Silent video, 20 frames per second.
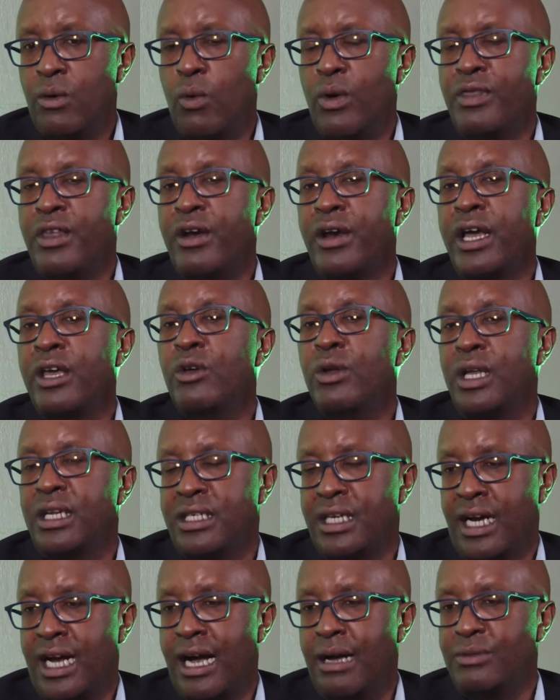When the
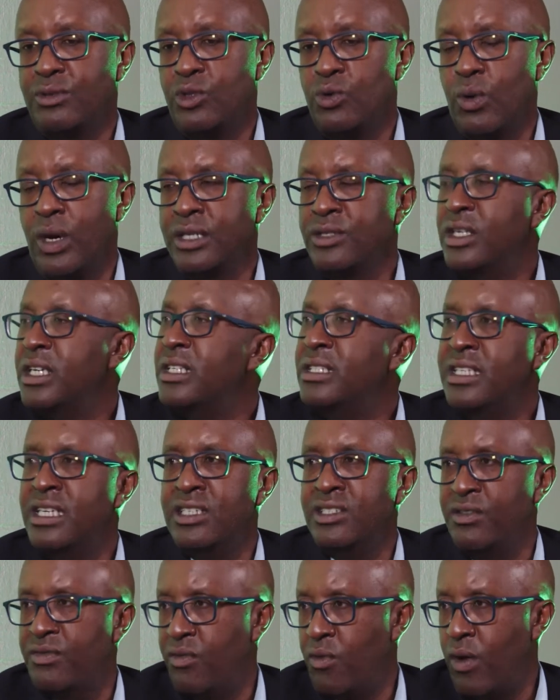regulator comes to us, it's
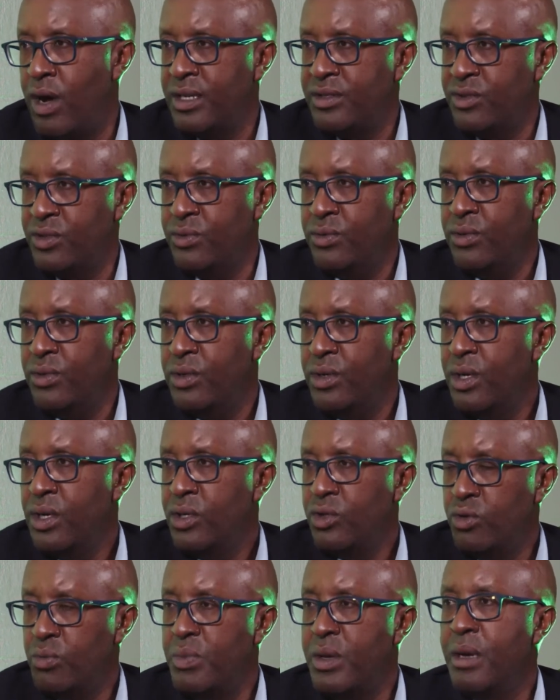easy for us to
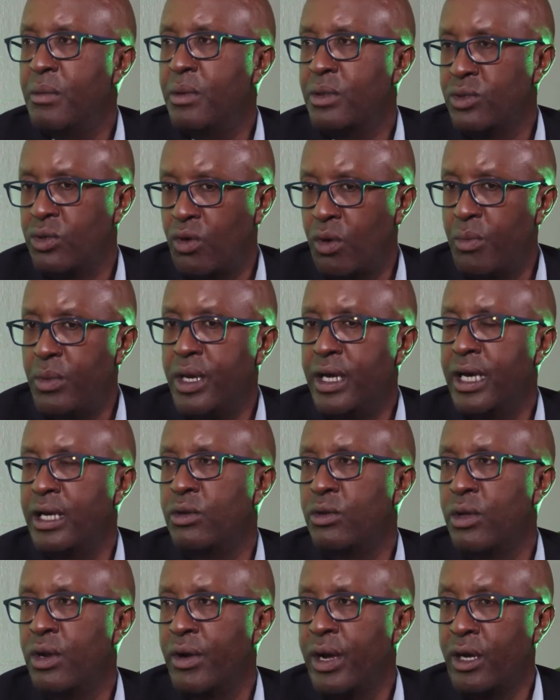be able to
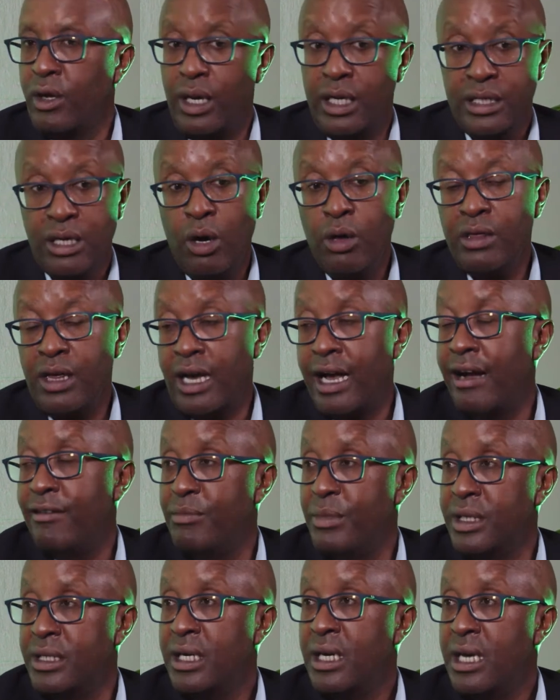communicate to the regulator or the
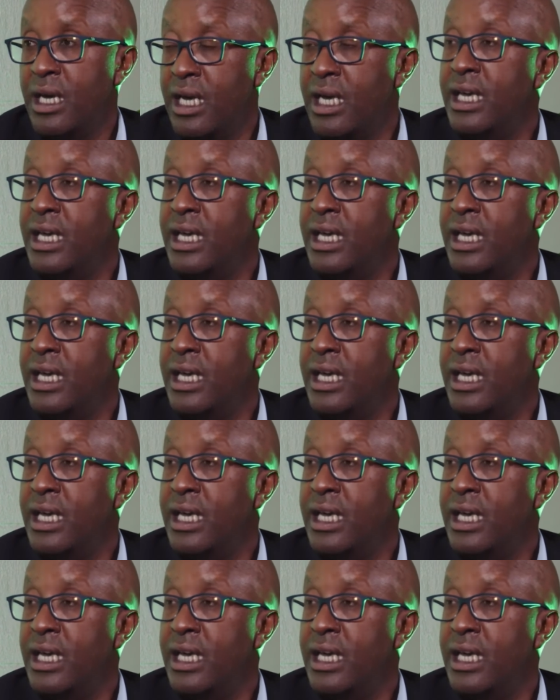government,